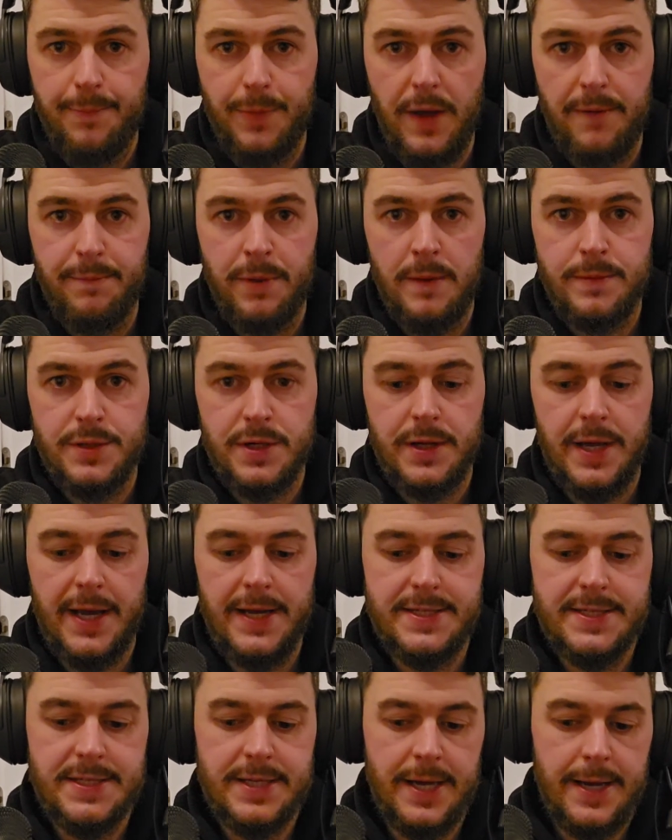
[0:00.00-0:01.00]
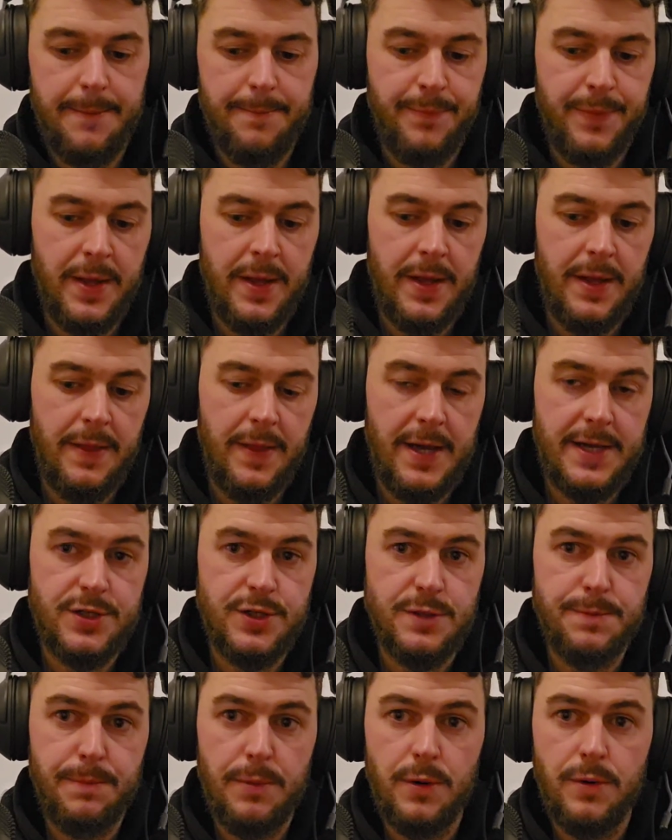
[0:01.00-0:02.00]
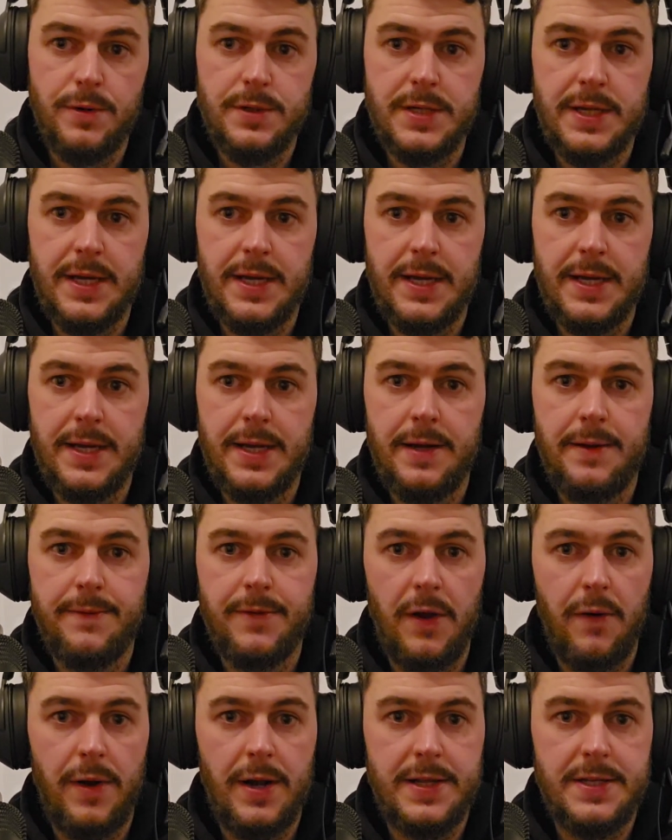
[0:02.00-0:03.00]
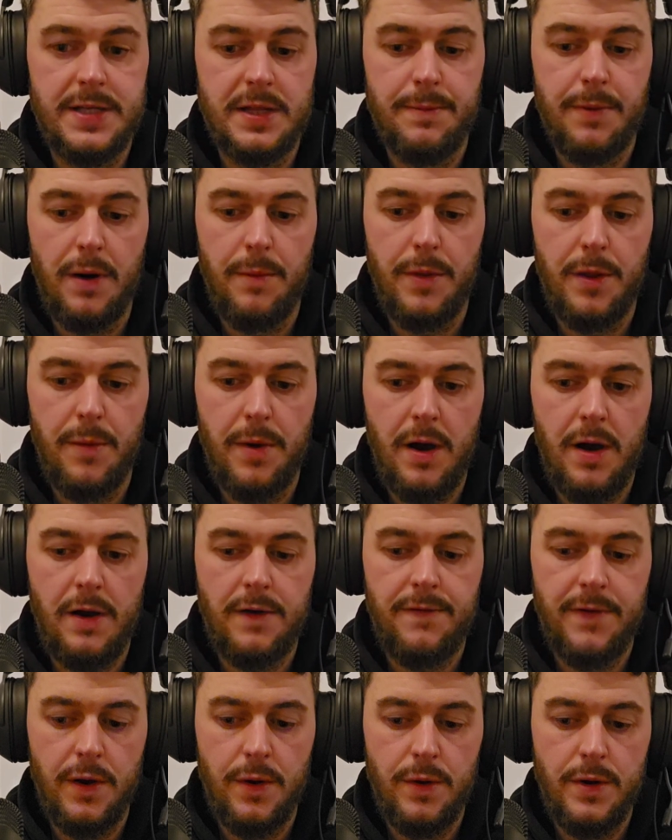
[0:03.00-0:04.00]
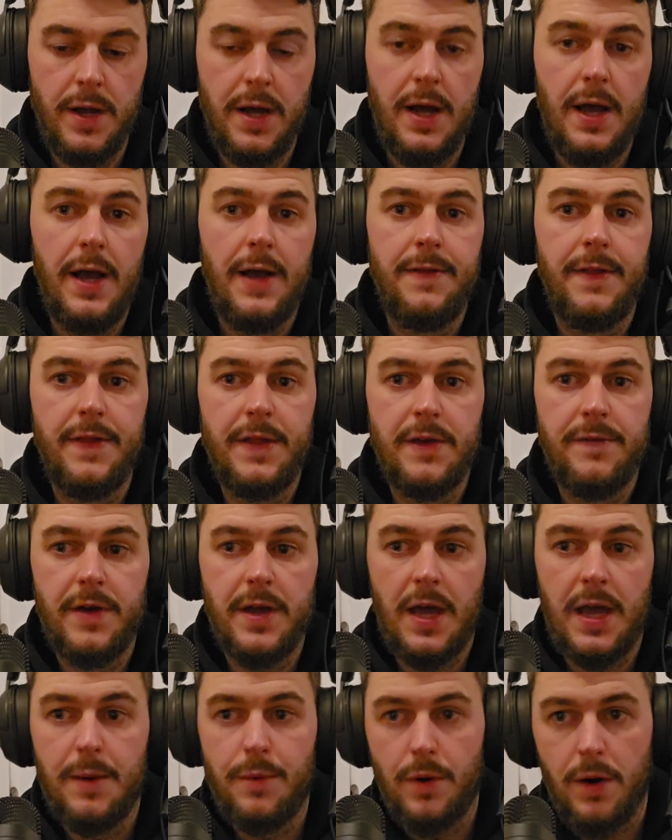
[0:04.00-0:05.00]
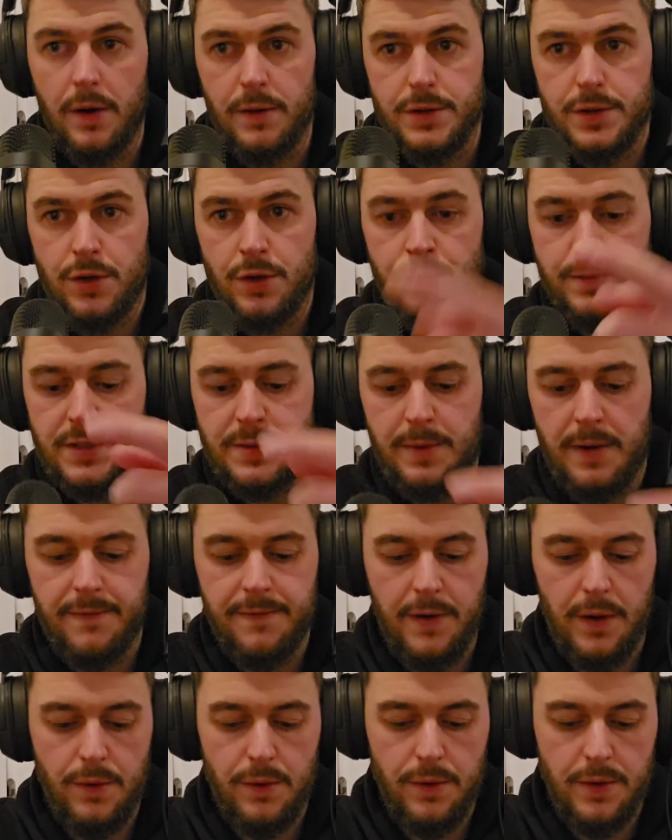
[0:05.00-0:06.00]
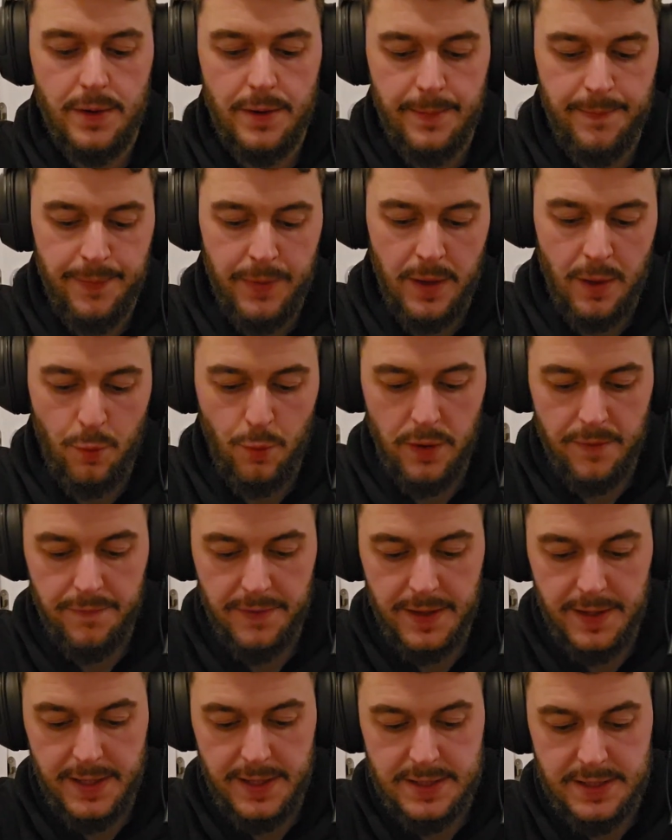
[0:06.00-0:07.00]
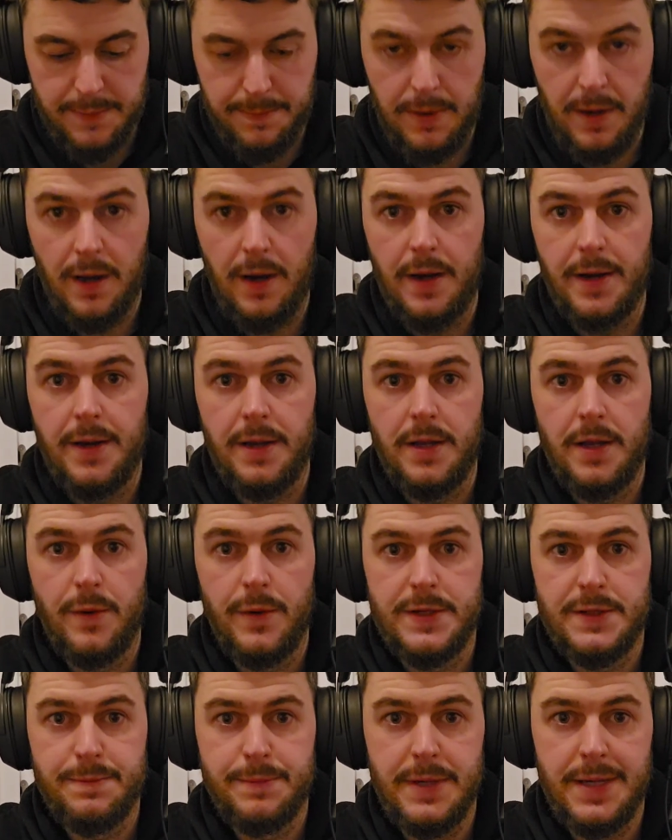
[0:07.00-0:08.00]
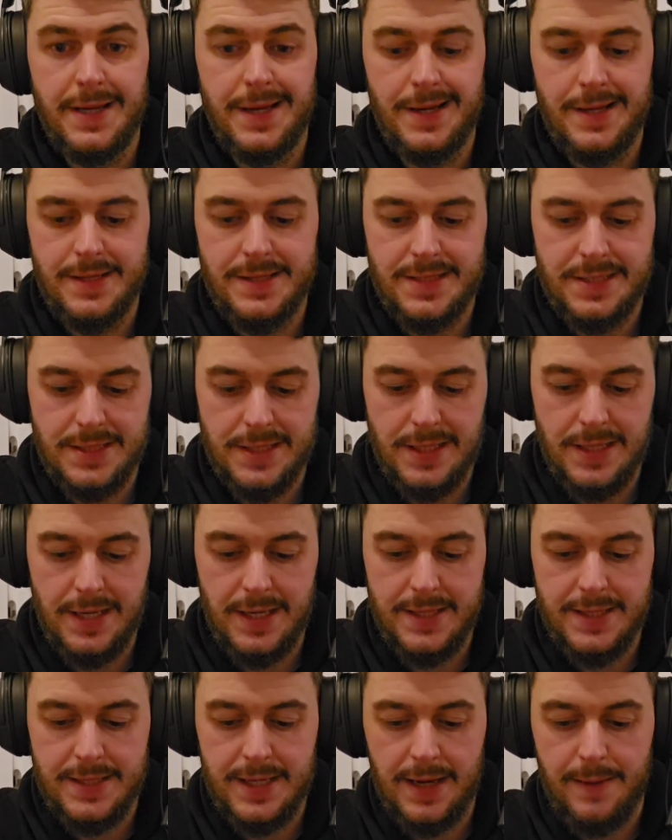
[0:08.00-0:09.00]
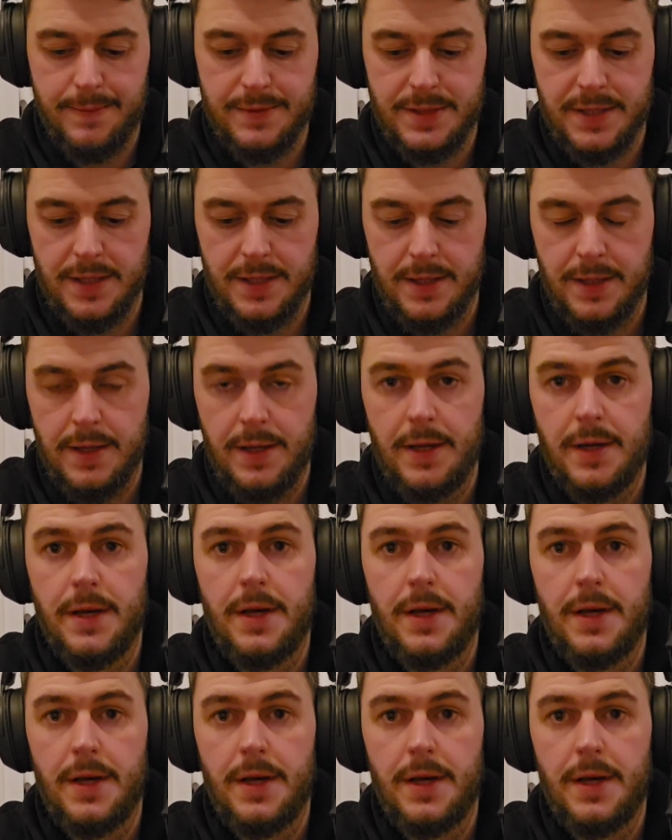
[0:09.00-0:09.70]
I popped on a headset that is just plugged in directly to the bottom of the microphone, and the other cable goes up to my phone with the supplied USB-C adapter.